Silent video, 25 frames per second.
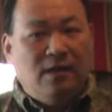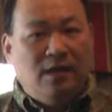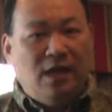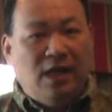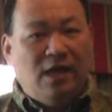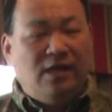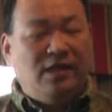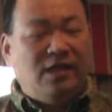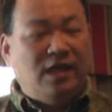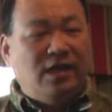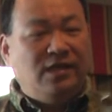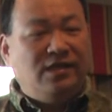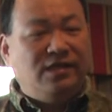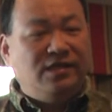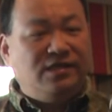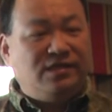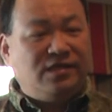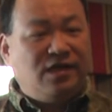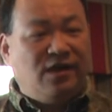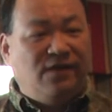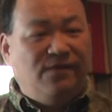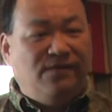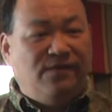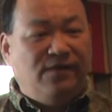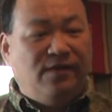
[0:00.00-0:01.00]
And they
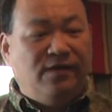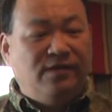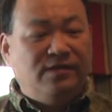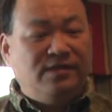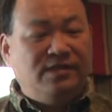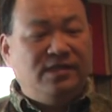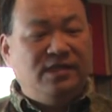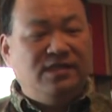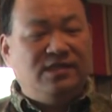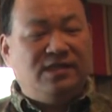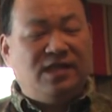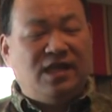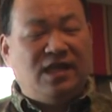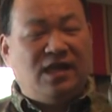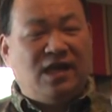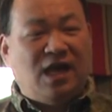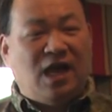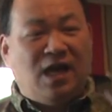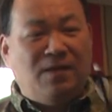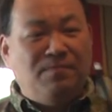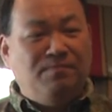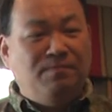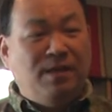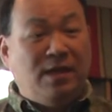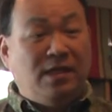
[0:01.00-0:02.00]
discover, since they
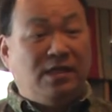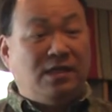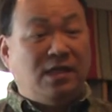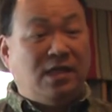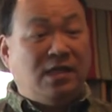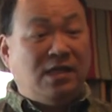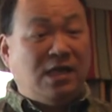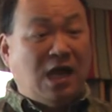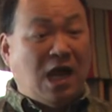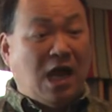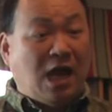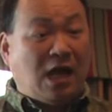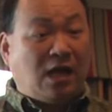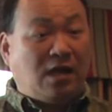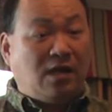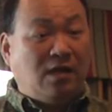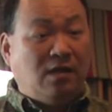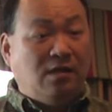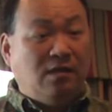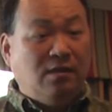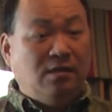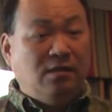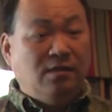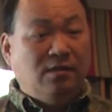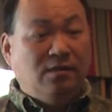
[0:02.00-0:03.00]
can't make the knot
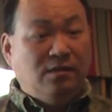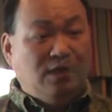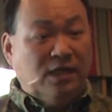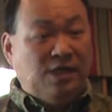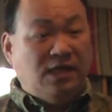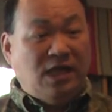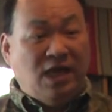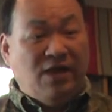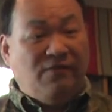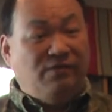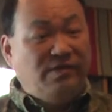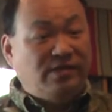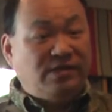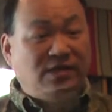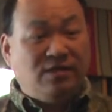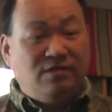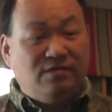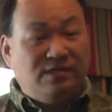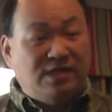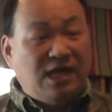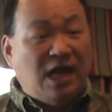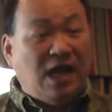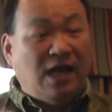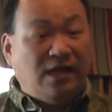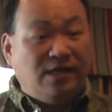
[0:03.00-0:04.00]
in every single
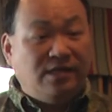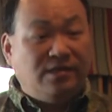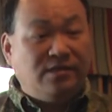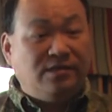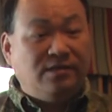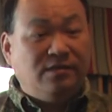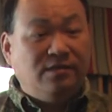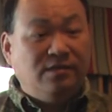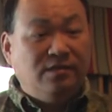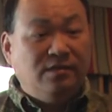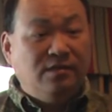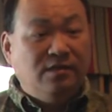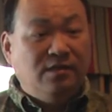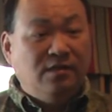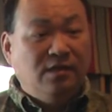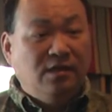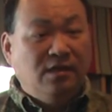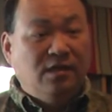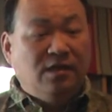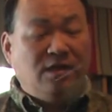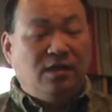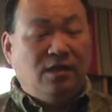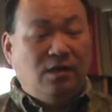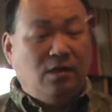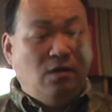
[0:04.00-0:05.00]
size,
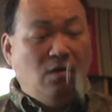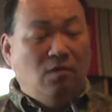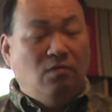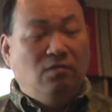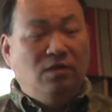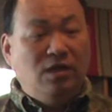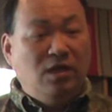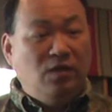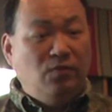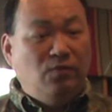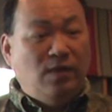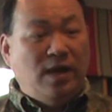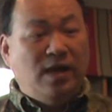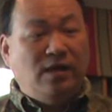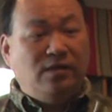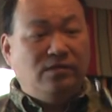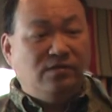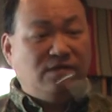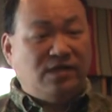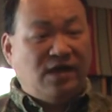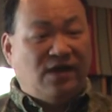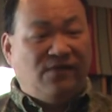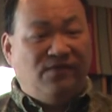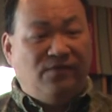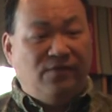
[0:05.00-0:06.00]
the only way to
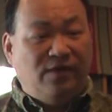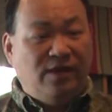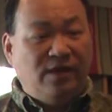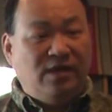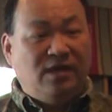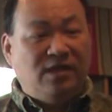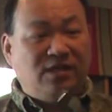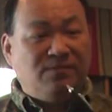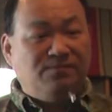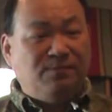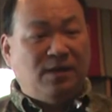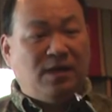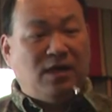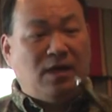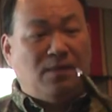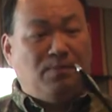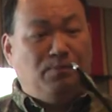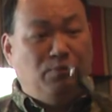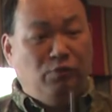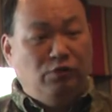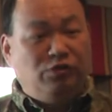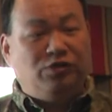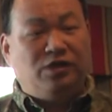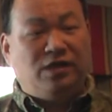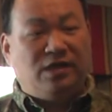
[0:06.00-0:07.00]
cover it is make a
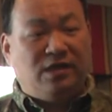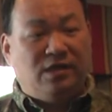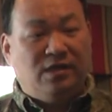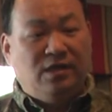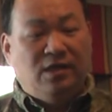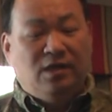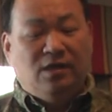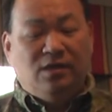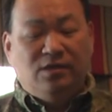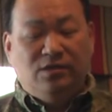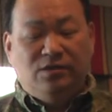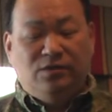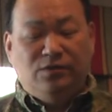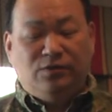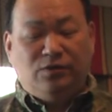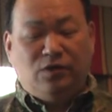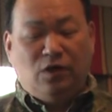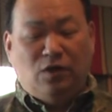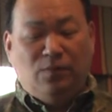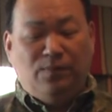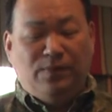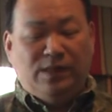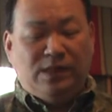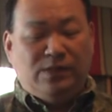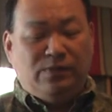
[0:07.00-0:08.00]
bushing to
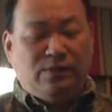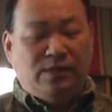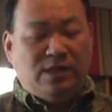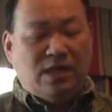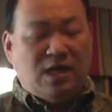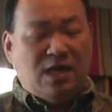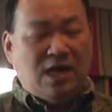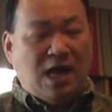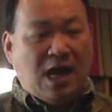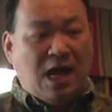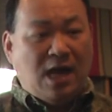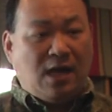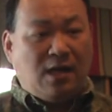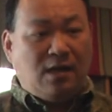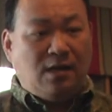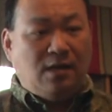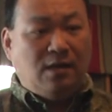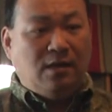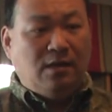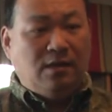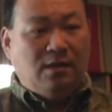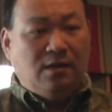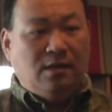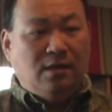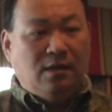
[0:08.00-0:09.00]
go between the knot
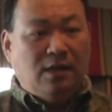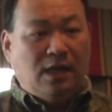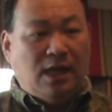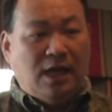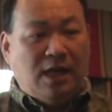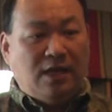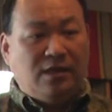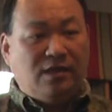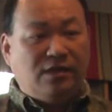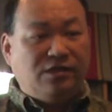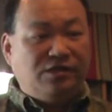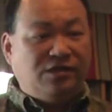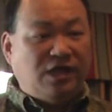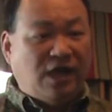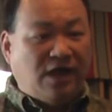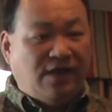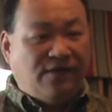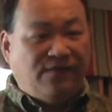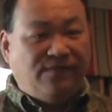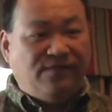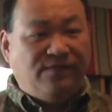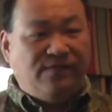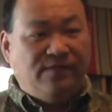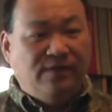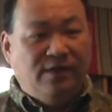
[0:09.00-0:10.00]
and the
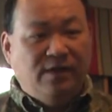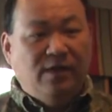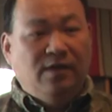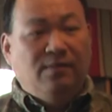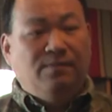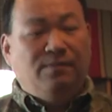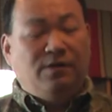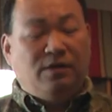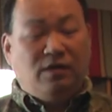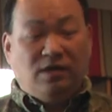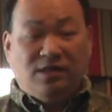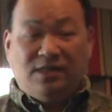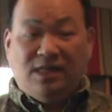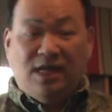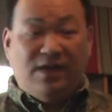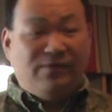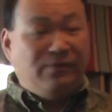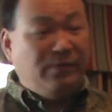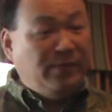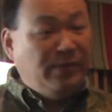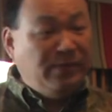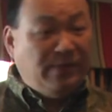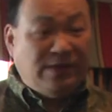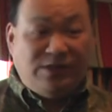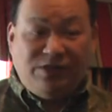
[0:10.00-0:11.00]
shaft. Because they have to
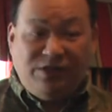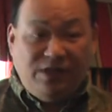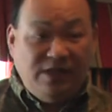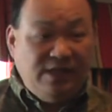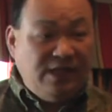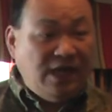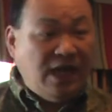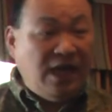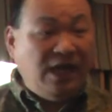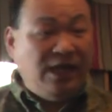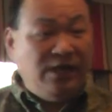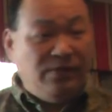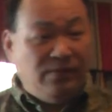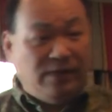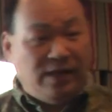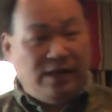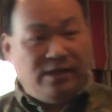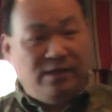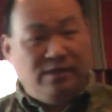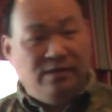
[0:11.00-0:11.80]
be machined anyway.